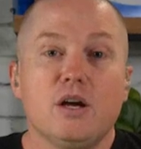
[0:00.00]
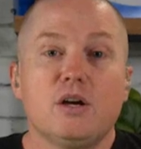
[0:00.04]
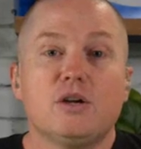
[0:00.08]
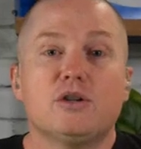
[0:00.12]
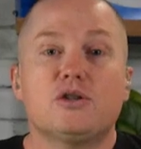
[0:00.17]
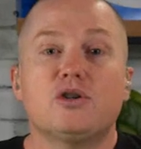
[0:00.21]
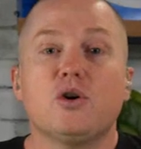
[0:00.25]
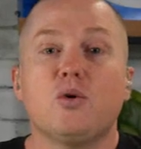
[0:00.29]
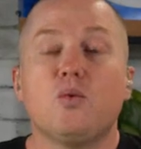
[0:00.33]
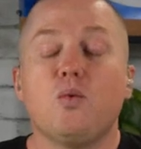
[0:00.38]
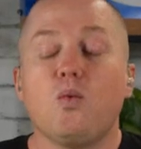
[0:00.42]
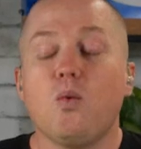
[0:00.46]

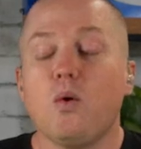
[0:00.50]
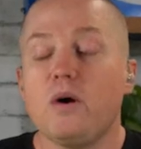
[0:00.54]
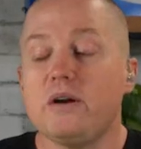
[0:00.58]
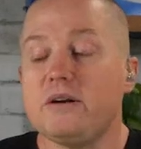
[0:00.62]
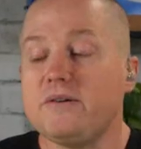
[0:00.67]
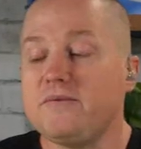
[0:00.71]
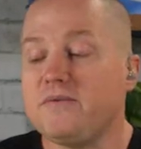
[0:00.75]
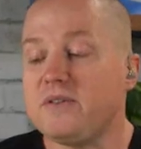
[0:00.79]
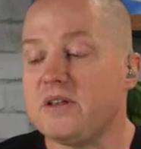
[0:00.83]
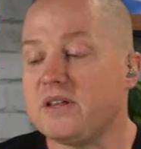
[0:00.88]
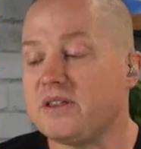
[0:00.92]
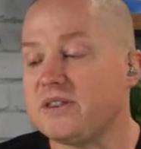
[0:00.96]
So, one
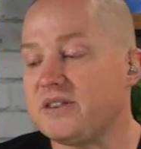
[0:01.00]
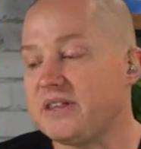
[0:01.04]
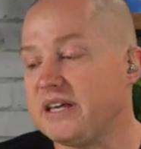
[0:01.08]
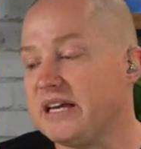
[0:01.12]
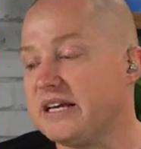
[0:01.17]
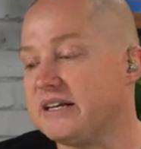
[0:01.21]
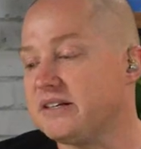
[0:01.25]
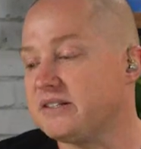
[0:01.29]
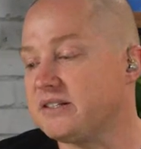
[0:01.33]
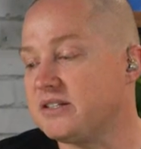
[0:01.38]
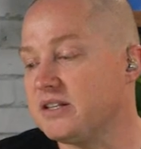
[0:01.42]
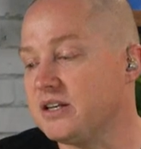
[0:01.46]
of the
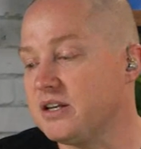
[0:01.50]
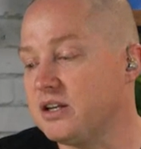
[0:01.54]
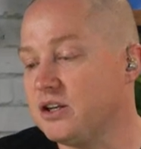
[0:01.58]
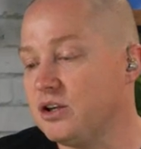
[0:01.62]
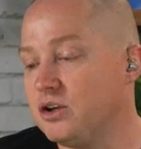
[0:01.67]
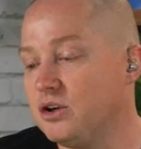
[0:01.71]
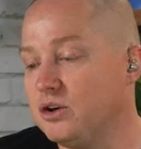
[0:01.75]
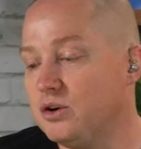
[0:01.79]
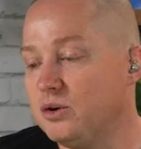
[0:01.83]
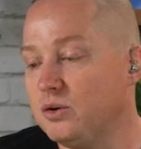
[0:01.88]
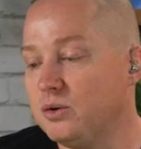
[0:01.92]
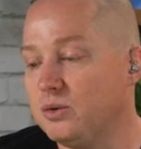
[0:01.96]
things that
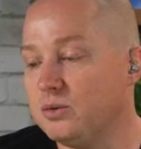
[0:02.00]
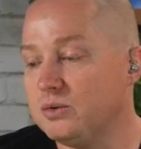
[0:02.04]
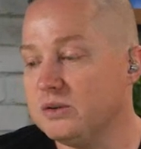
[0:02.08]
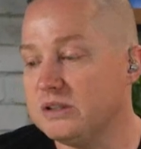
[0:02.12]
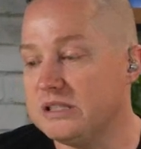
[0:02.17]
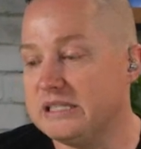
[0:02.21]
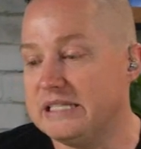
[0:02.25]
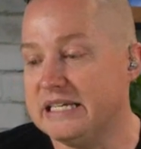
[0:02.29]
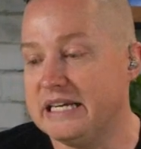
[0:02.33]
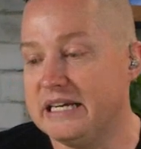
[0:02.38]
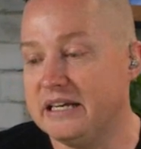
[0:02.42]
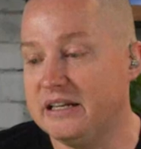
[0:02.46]
you
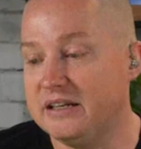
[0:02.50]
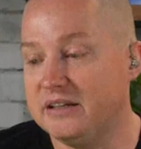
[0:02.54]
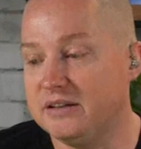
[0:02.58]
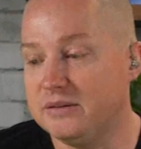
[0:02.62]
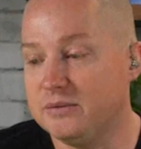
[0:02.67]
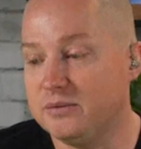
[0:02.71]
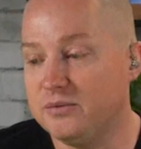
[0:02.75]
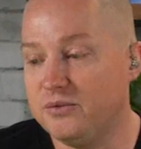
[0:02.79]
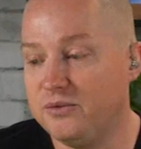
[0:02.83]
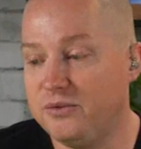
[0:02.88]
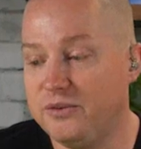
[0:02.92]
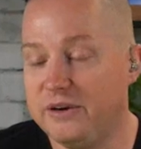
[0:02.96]
did
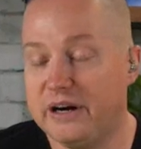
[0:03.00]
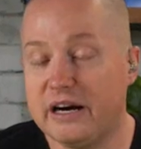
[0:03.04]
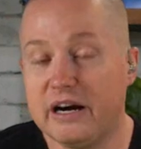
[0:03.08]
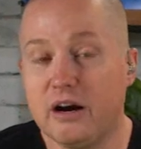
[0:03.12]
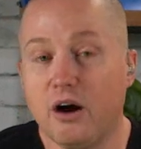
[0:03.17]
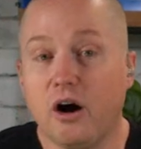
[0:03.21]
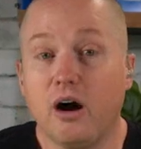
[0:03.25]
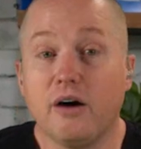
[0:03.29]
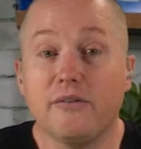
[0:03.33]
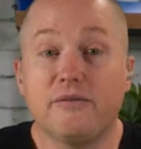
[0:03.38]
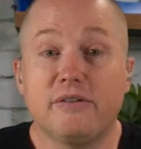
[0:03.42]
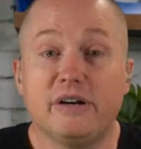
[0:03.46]
very
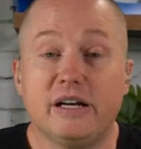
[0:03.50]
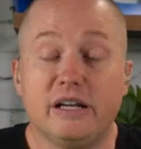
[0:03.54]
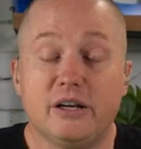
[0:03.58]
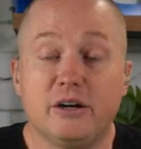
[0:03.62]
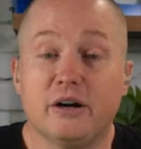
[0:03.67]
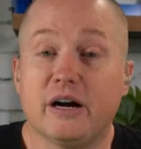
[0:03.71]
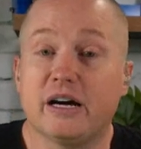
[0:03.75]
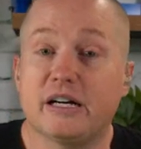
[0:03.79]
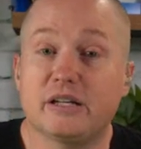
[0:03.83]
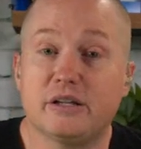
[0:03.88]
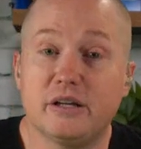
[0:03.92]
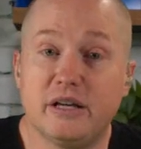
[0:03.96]
often in
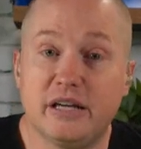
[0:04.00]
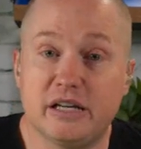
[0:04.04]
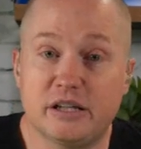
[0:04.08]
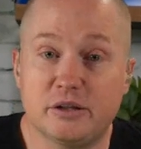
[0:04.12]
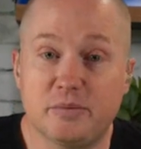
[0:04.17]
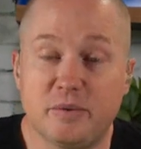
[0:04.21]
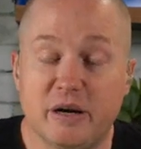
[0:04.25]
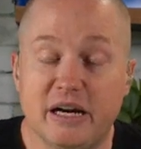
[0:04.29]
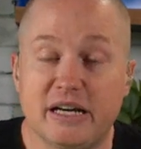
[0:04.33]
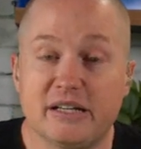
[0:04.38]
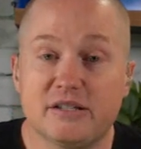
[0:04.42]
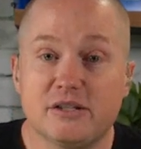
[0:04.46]
your ex
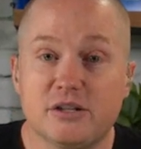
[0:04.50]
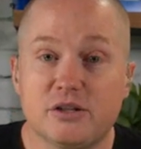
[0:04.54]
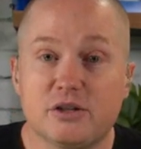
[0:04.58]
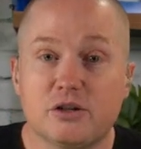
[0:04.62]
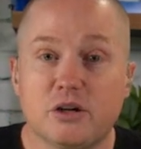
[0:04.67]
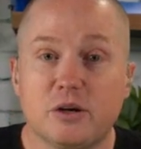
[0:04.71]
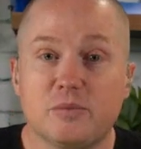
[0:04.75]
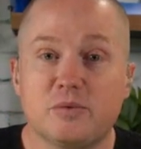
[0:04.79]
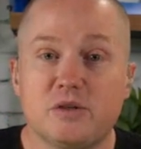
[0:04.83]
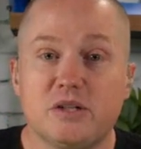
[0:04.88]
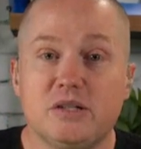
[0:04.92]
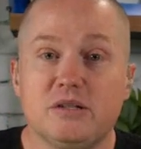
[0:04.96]
experience
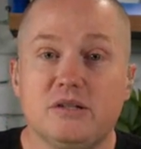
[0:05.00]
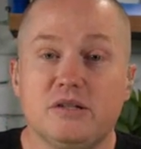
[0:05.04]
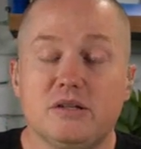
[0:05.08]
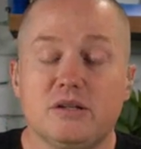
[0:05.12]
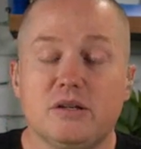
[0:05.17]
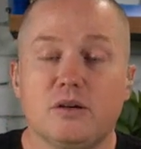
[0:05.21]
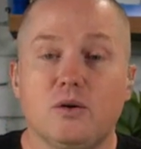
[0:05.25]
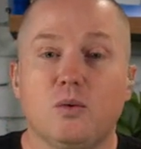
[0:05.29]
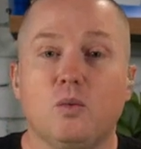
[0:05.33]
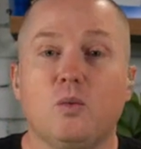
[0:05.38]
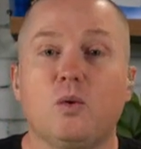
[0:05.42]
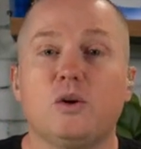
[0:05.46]

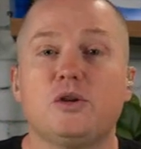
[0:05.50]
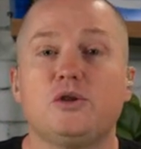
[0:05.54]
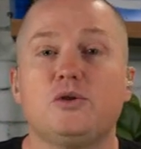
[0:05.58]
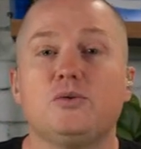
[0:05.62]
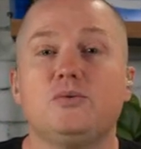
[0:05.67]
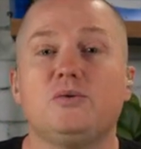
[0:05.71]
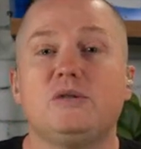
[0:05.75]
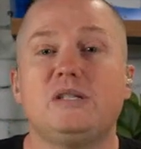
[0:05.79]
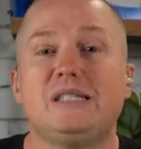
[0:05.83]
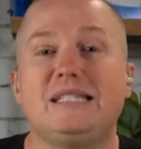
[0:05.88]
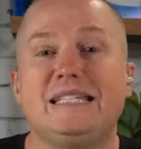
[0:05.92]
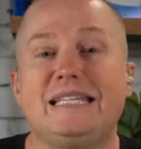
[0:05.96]
descriptions was
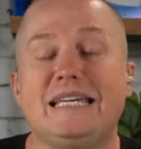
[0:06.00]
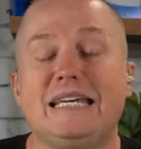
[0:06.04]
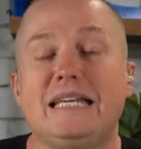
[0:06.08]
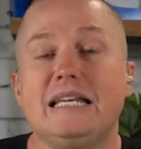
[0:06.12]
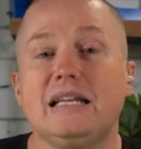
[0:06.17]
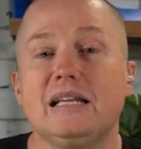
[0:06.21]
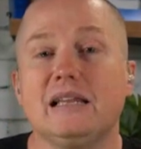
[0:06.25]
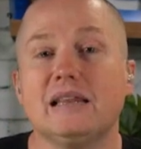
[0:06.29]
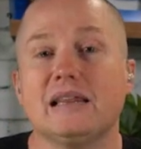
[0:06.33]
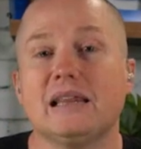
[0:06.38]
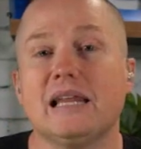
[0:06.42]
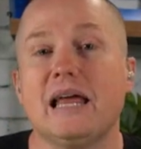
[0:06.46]
you
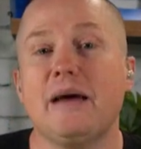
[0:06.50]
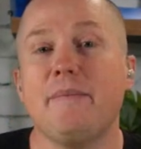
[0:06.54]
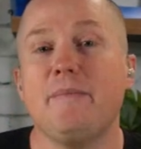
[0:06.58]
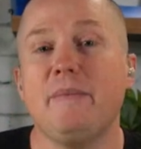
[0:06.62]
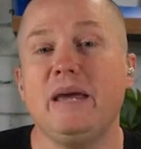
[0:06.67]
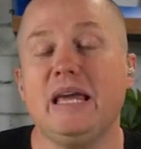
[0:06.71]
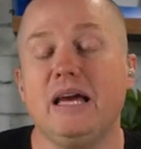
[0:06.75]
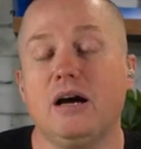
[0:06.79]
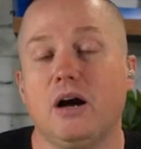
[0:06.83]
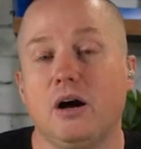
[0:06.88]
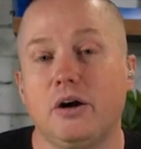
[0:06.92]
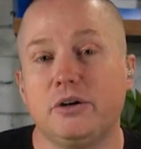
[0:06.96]
didn't let
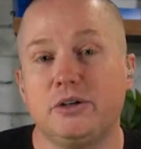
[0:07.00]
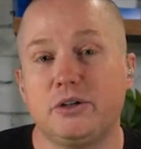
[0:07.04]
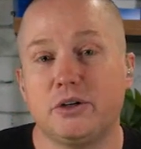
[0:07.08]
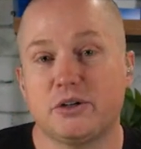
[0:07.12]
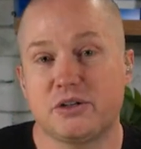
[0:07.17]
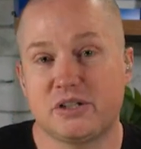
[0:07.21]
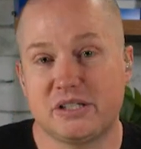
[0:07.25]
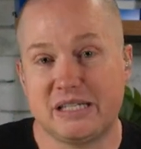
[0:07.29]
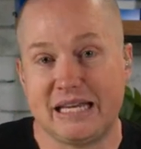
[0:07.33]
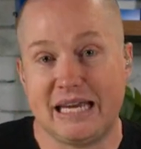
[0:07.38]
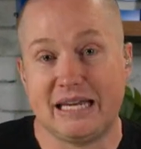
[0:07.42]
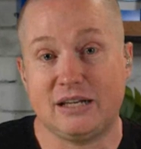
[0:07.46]
me
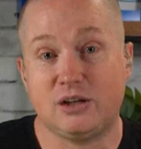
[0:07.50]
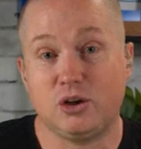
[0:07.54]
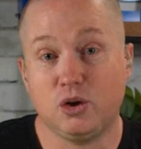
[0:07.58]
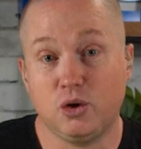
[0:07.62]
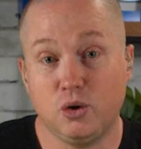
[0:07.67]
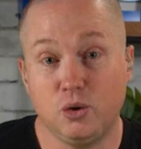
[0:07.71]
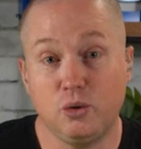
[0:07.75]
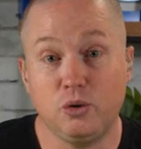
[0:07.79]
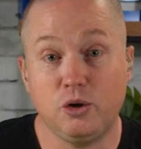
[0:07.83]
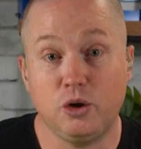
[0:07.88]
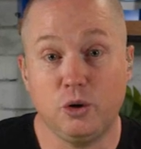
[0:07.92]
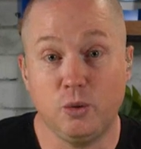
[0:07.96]
understand
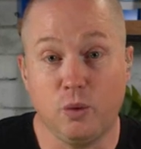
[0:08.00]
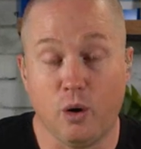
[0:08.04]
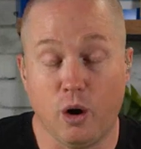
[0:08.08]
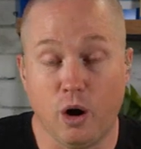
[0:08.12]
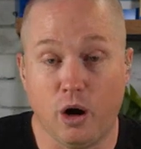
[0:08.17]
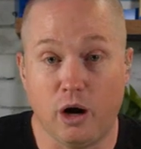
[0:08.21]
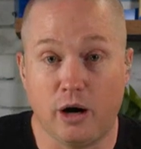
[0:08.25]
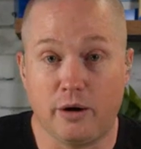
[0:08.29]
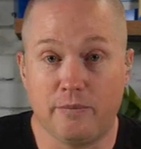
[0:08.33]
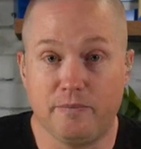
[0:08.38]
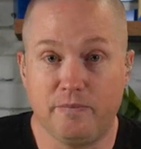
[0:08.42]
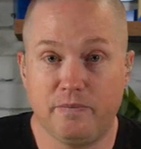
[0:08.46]
who you
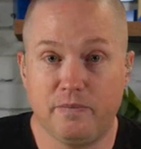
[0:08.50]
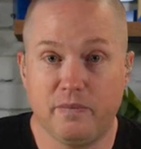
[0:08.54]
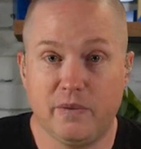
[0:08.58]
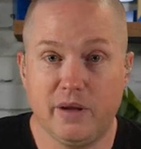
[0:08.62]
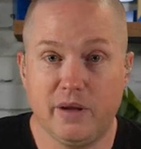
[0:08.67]
are.